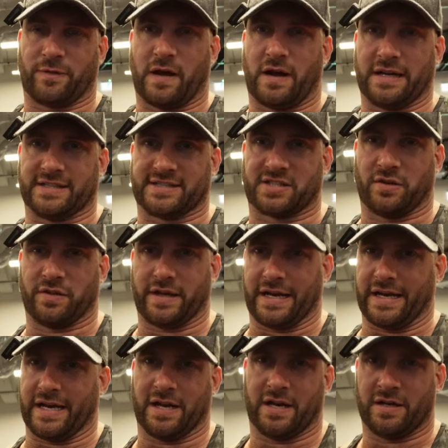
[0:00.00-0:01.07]
flies on the
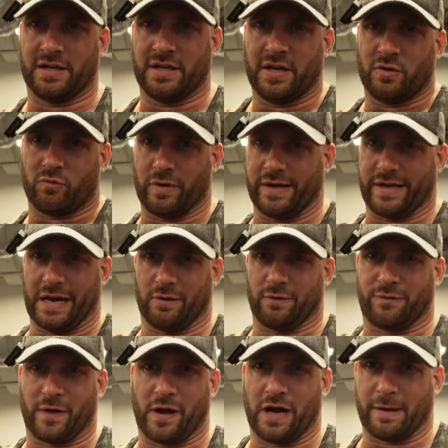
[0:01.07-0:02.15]
rear delt
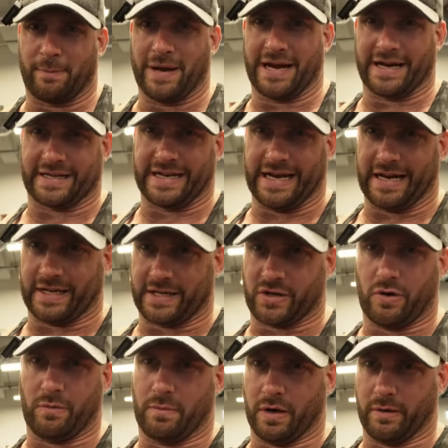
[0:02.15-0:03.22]
fly pec deck
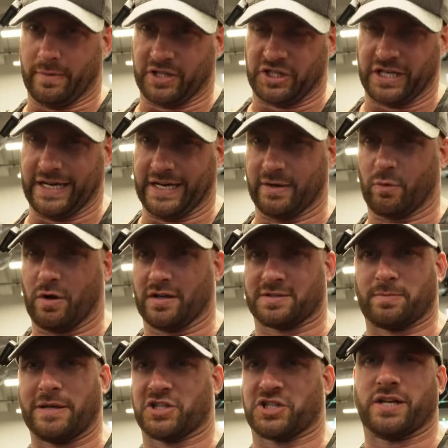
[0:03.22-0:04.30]
combo machine, what I
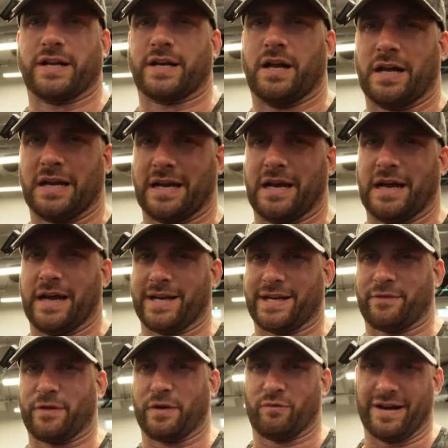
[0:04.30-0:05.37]
was mentioning earlier. And
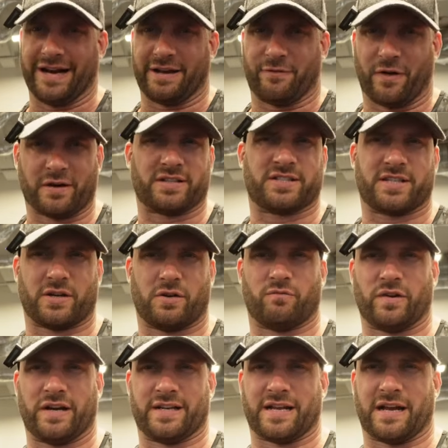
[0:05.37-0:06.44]
if you're really focusing
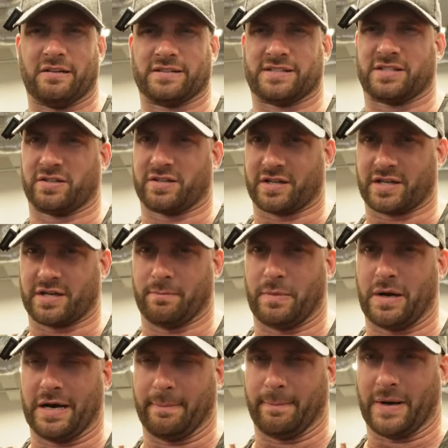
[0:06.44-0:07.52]
on rear delts, you could
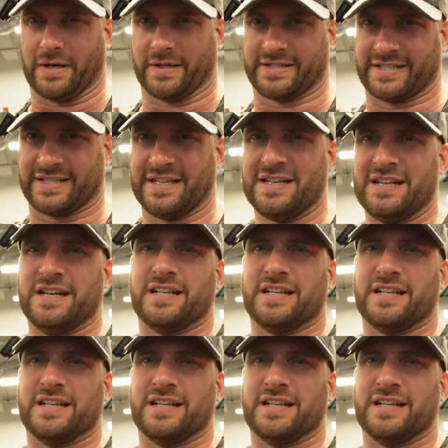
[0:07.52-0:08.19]
combine both.